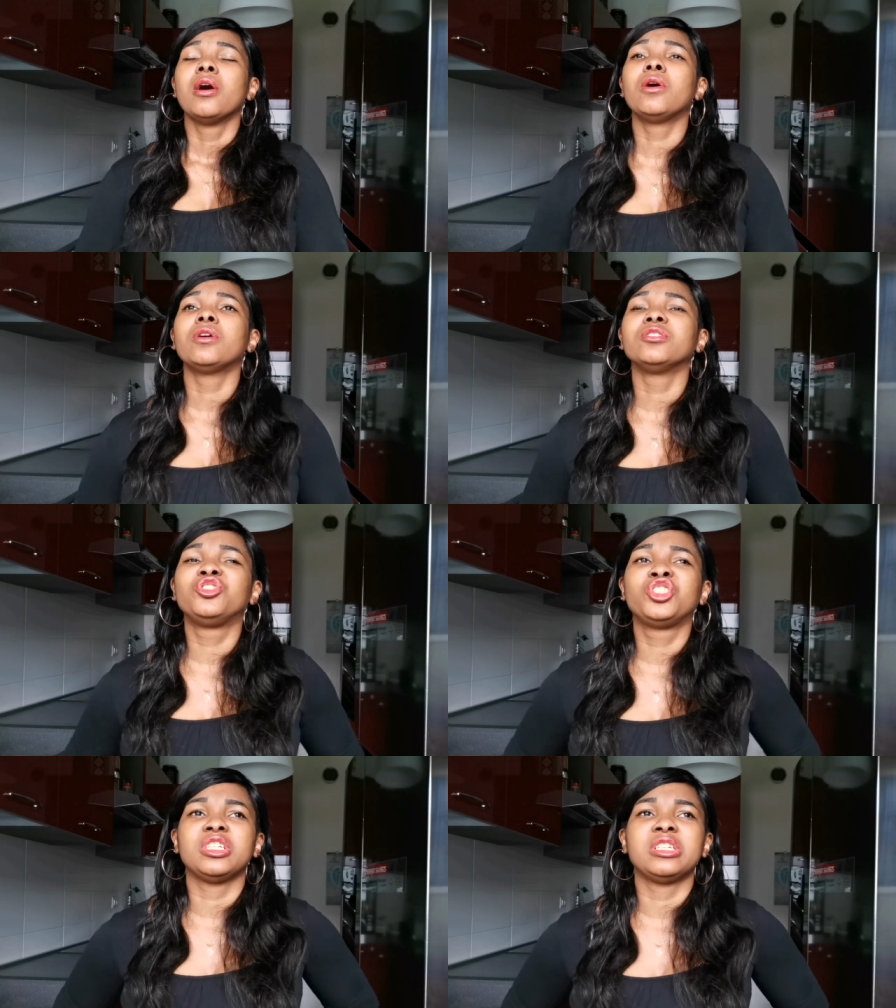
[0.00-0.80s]

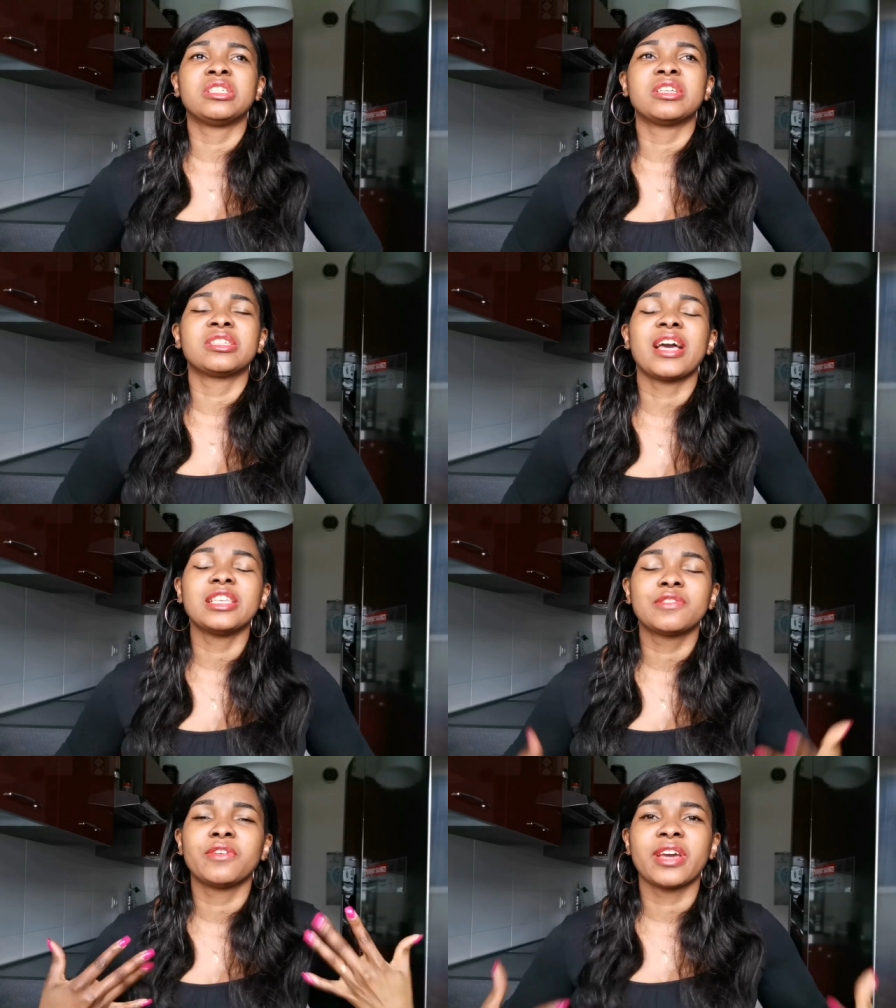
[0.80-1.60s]
oh jesus
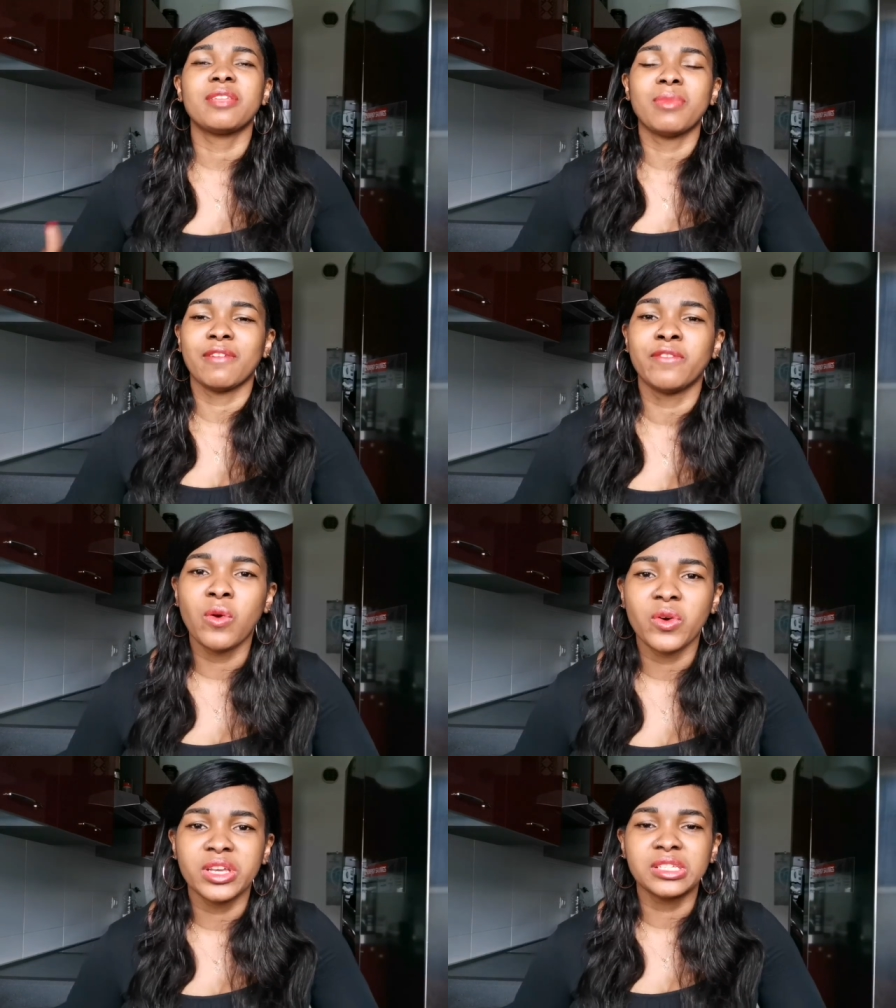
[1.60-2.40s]
guys forget my
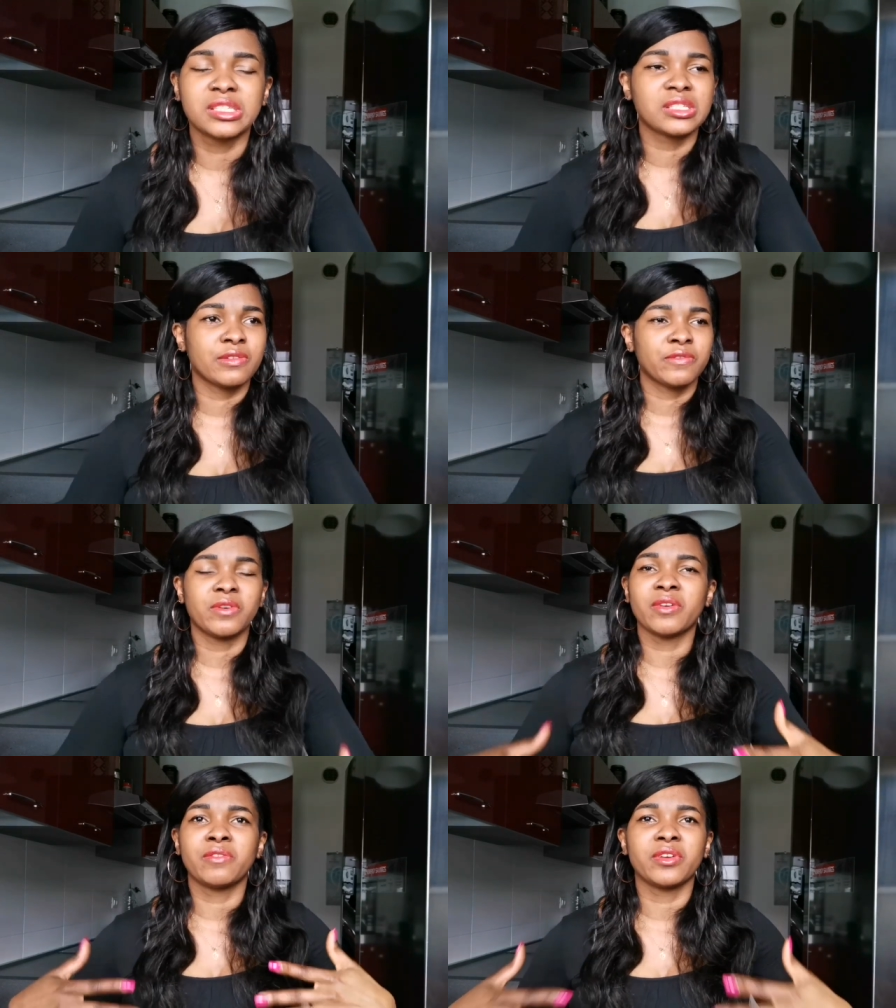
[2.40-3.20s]
voice
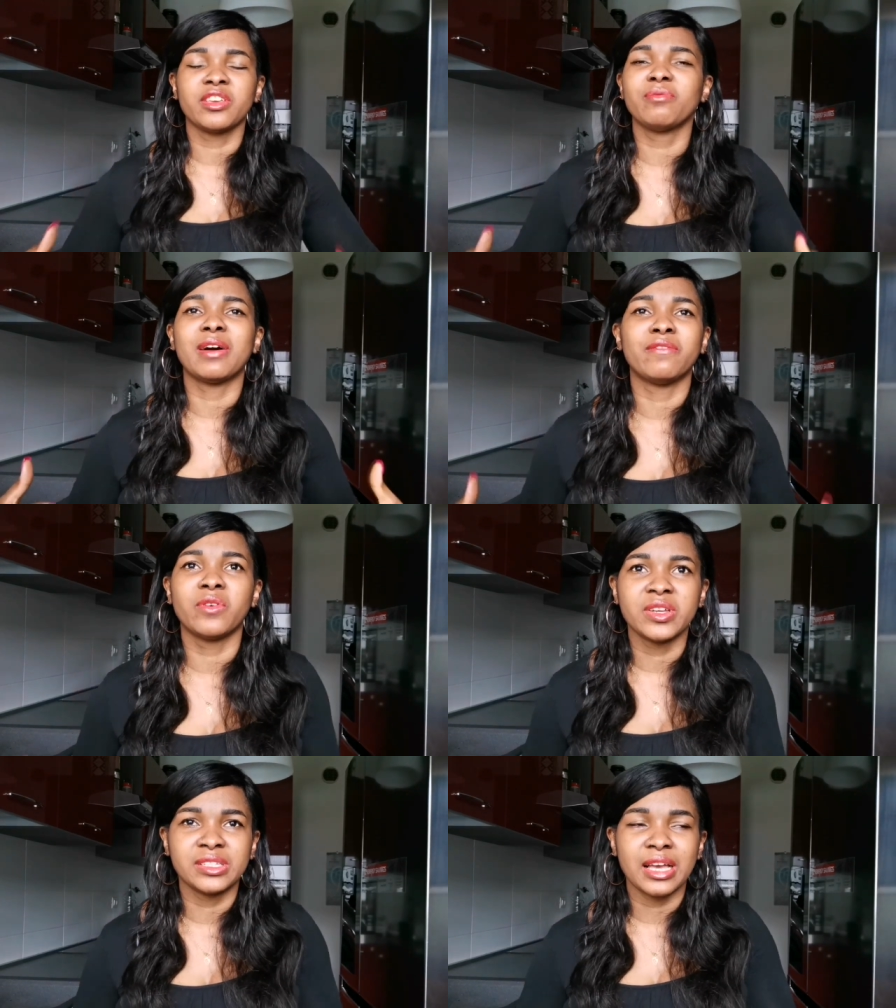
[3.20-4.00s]
for, forgive my
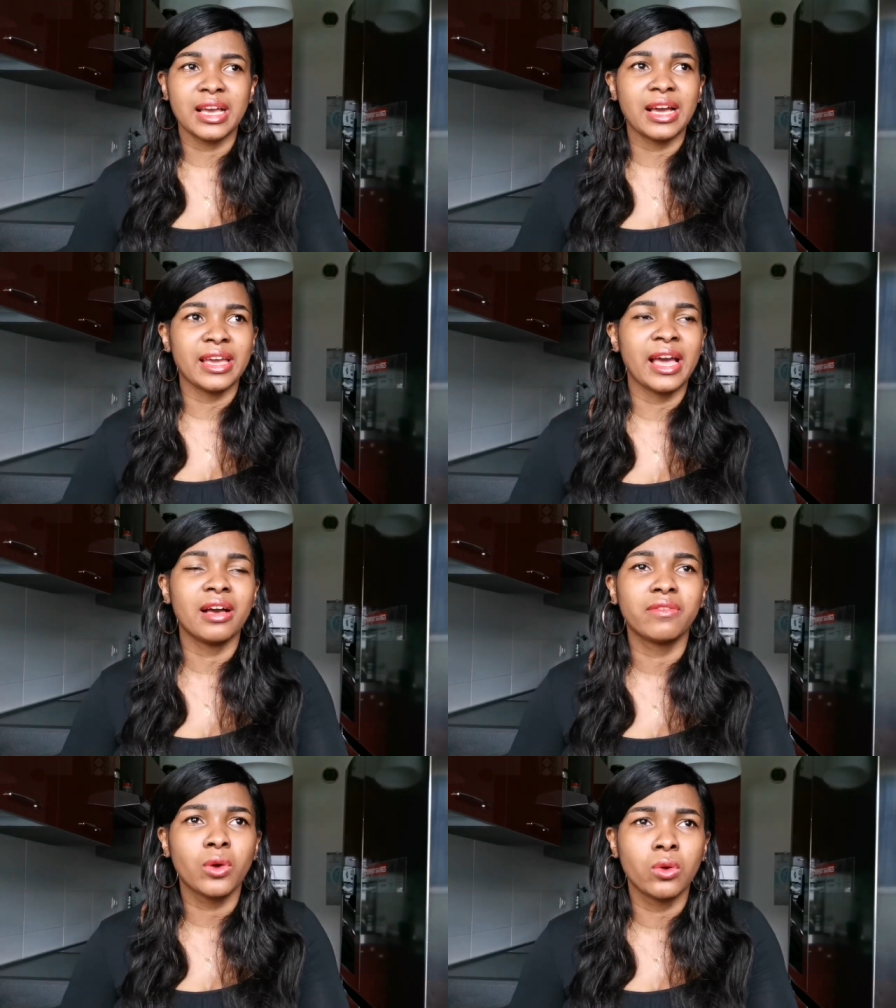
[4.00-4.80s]
voice I, I
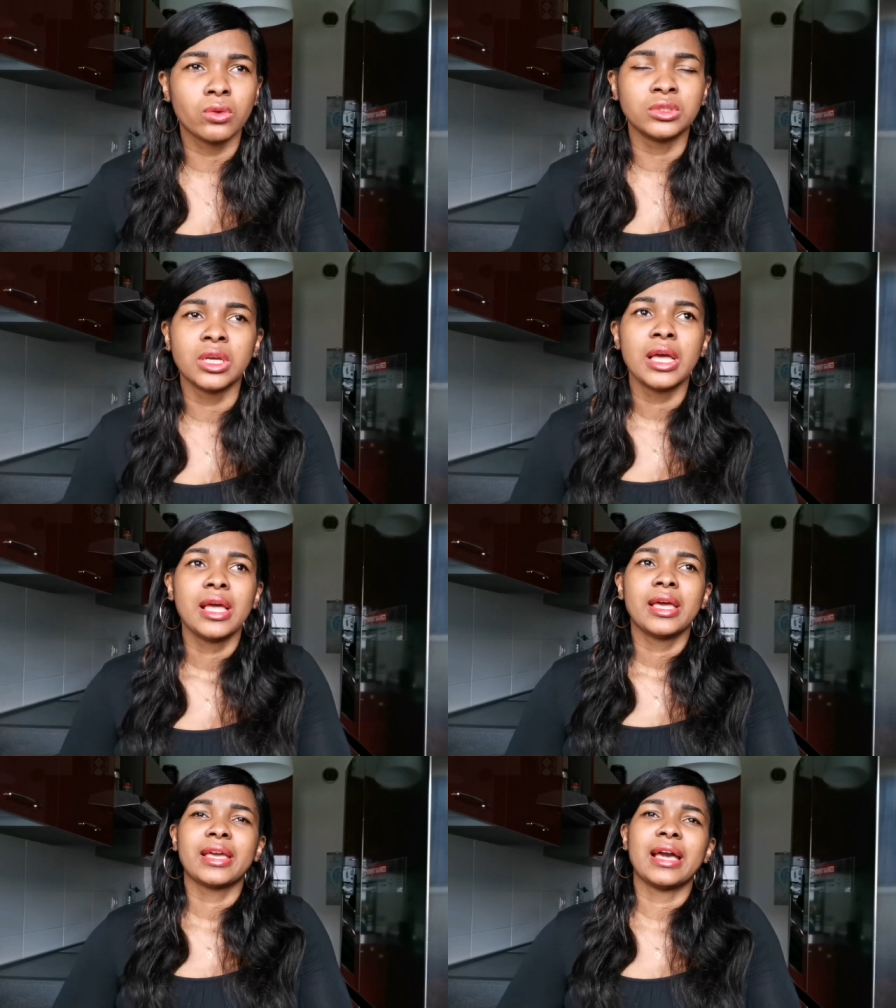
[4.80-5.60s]
have cold
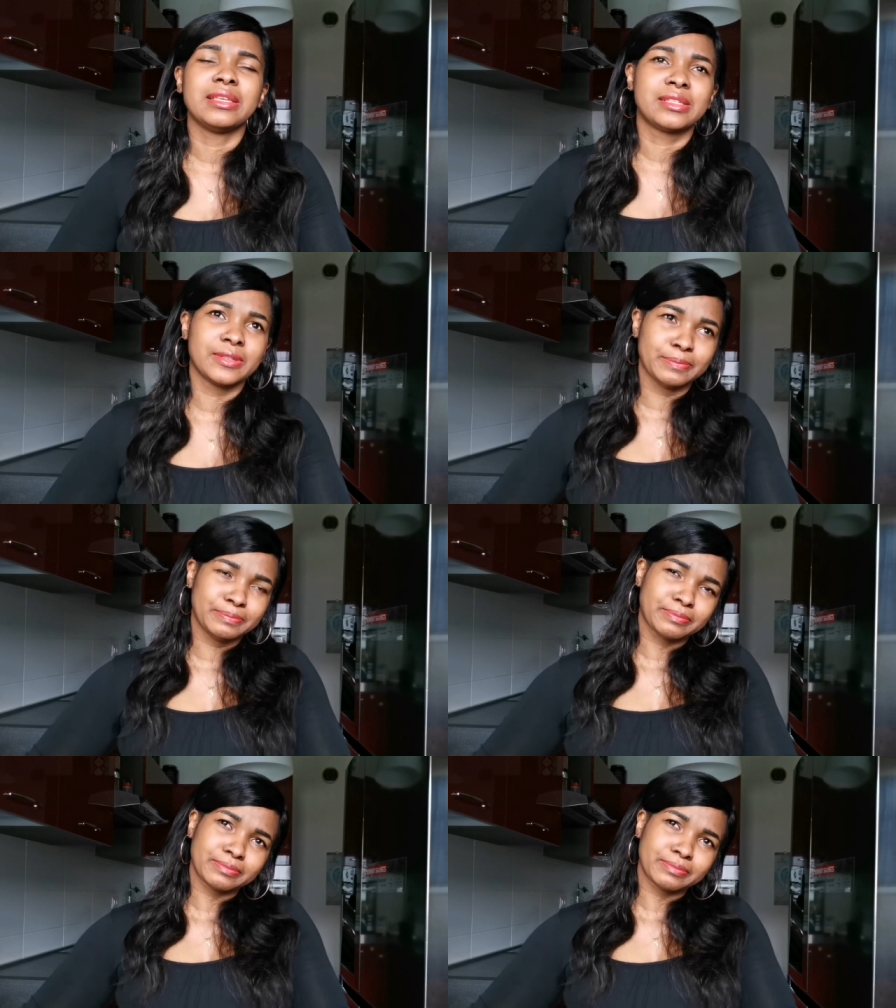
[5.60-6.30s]
guys